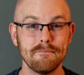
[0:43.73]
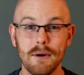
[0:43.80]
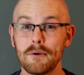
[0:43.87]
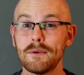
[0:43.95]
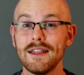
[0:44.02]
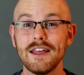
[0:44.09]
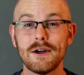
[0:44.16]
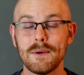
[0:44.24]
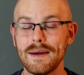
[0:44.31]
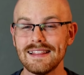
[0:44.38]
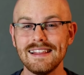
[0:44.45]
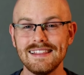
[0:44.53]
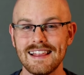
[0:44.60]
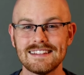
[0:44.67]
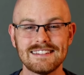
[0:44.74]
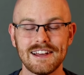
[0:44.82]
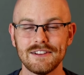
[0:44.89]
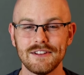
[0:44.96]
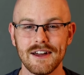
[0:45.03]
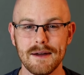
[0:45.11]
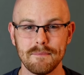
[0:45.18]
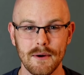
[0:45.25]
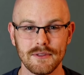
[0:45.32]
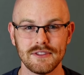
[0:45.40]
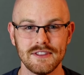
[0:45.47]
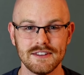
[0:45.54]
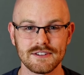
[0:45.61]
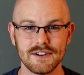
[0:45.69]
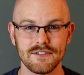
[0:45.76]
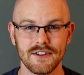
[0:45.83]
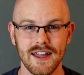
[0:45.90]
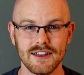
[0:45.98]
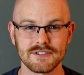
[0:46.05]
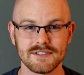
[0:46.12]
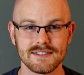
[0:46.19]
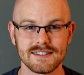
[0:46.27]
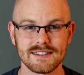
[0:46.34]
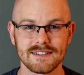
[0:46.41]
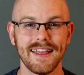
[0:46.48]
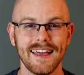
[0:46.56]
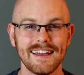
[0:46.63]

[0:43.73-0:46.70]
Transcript: But really quickly, let's take a look at both of these certifications.